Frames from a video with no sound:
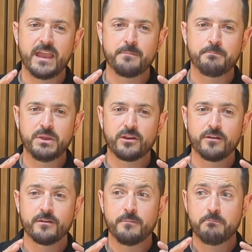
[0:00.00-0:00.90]
a
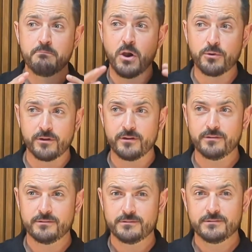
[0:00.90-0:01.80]
bigger motor,
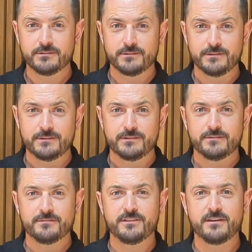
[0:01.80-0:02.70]

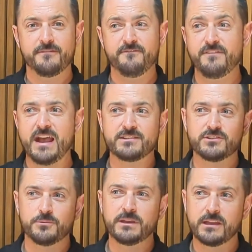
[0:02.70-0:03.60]
the
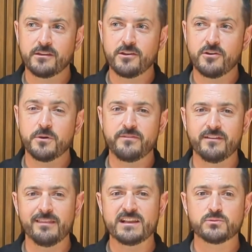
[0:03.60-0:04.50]
faster we can go and
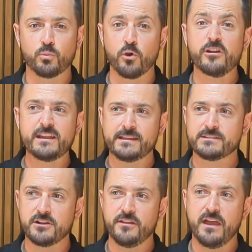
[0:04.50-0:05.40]
the less work it
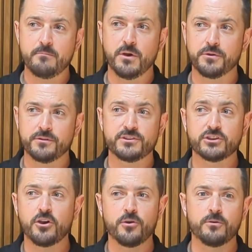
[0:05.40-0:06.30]
is on that motor to
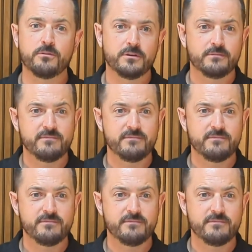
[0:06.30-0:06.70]
go